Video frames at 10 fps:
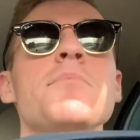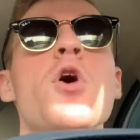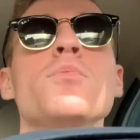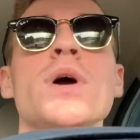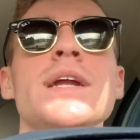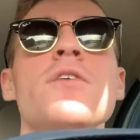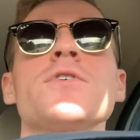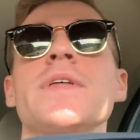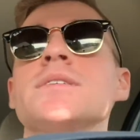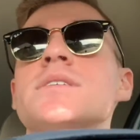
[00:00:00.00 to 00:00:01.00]
I'm home right now
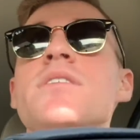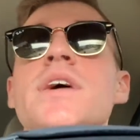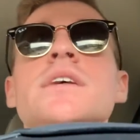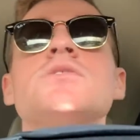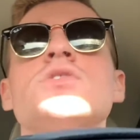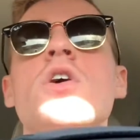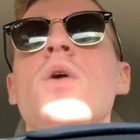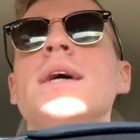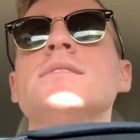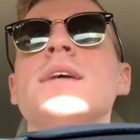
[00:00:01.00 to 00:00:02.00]
for Thanksgiving,
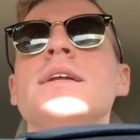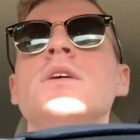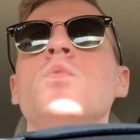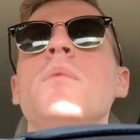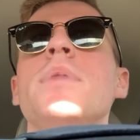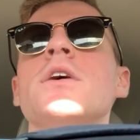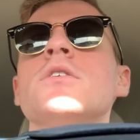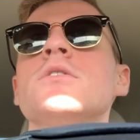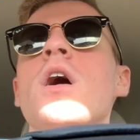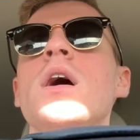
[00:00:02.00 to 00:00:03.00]
so I decided what
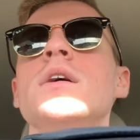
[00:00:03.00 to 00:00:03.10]
better